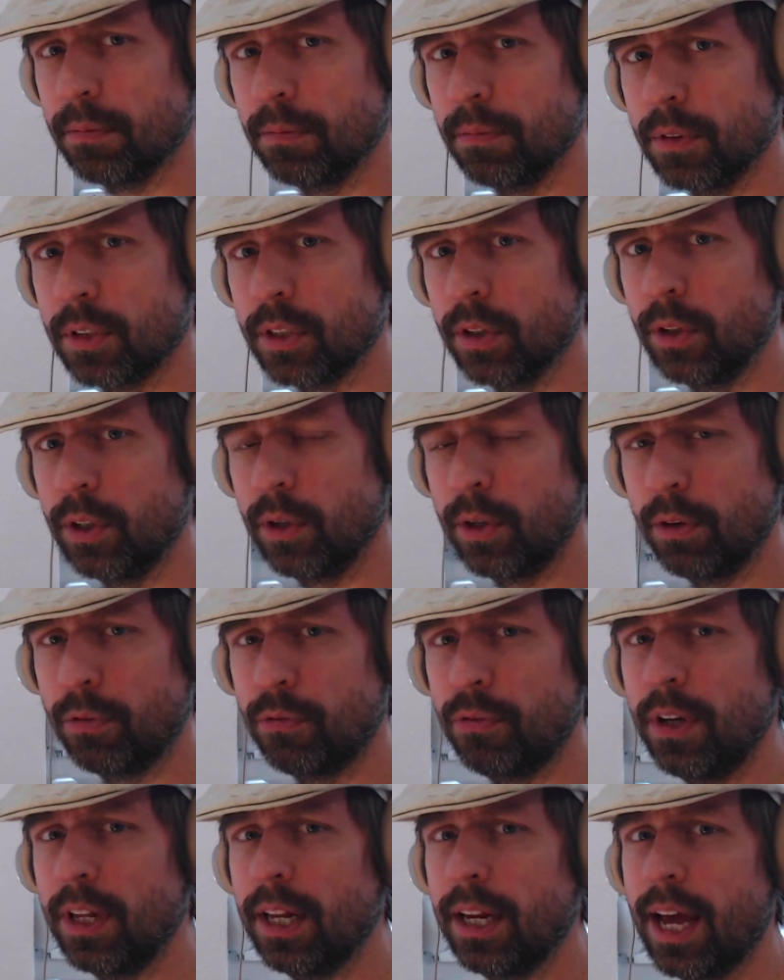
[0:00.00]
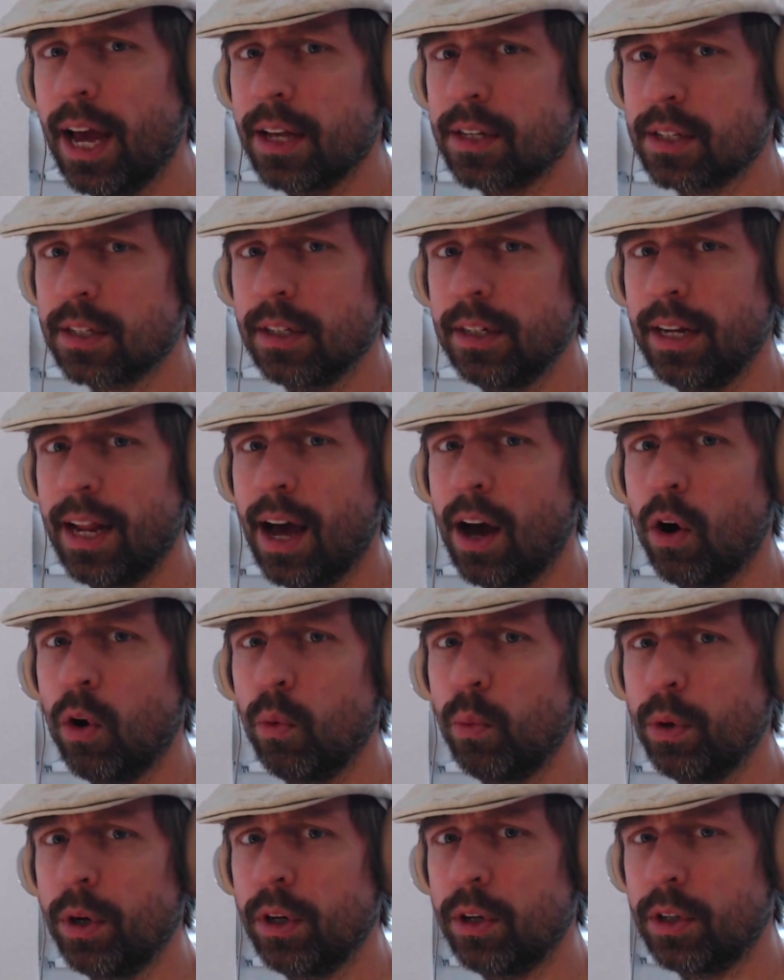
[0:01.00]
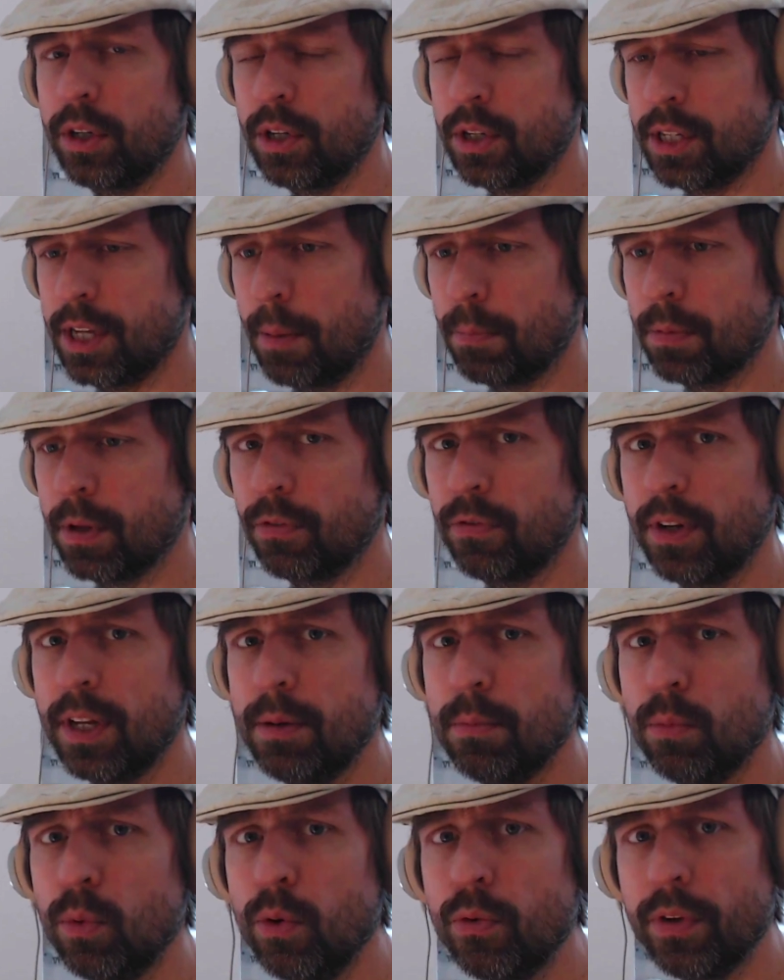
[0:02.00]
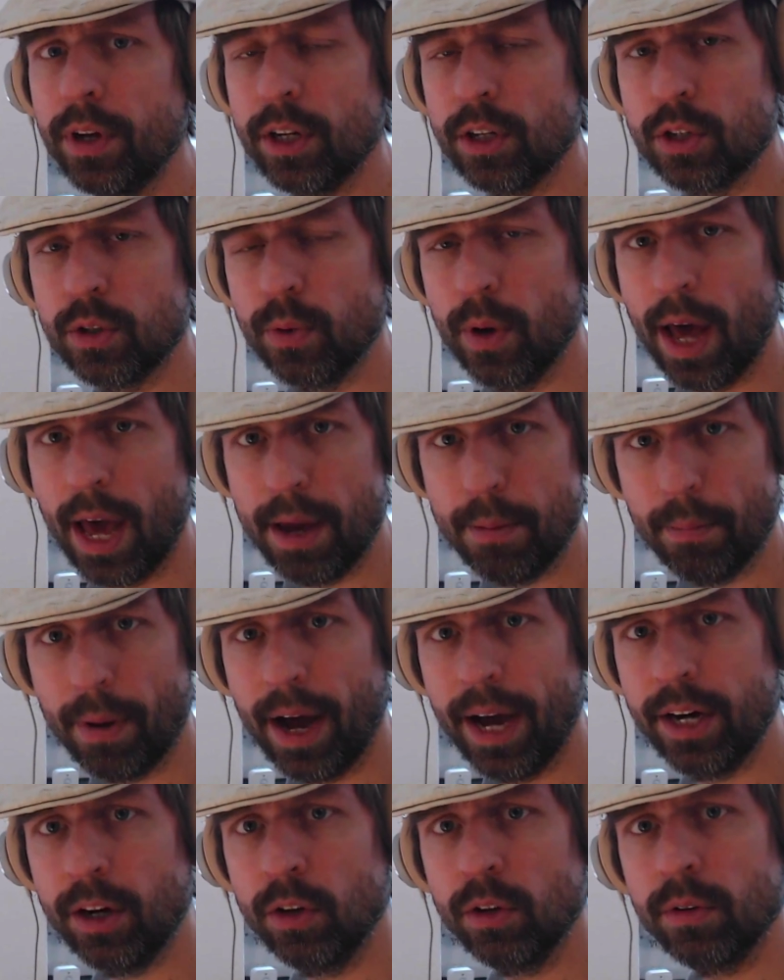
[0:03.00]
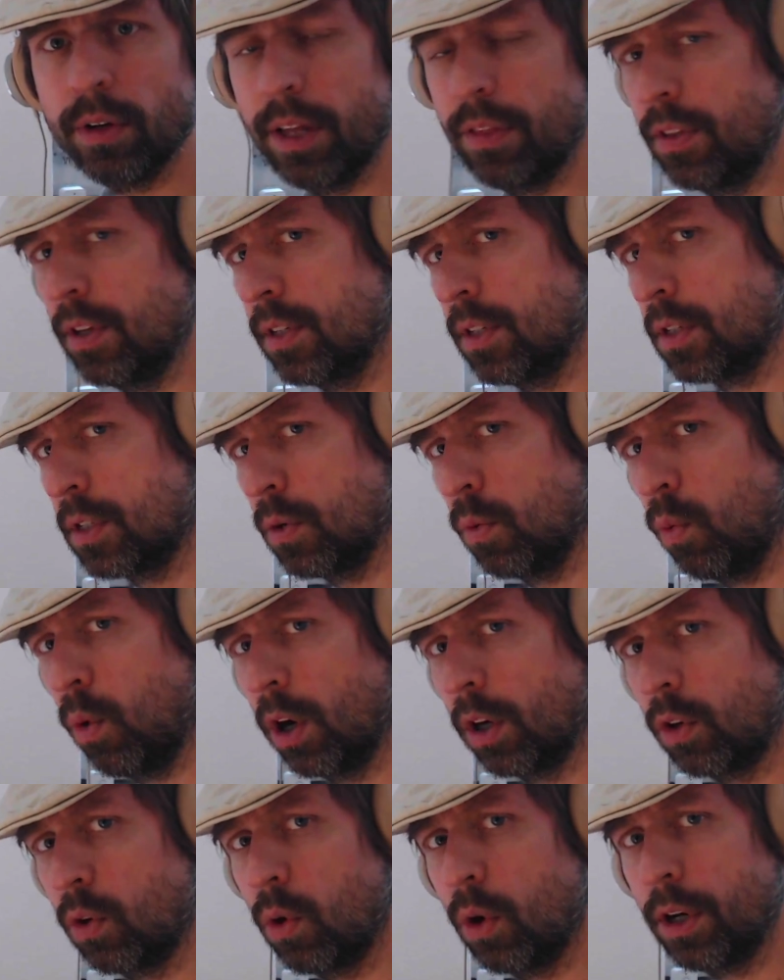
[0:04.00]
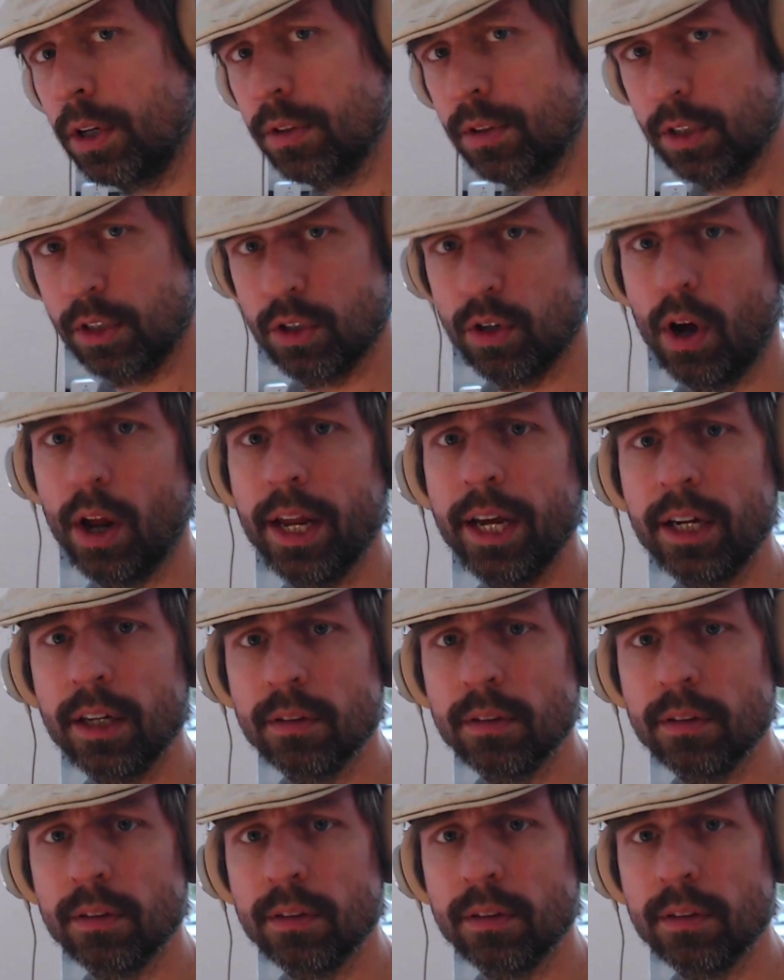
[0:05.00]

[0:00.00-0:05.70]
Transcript: So you could feel it as now we're deceptively moving to A minor, and this is a 1 chord, the tonic.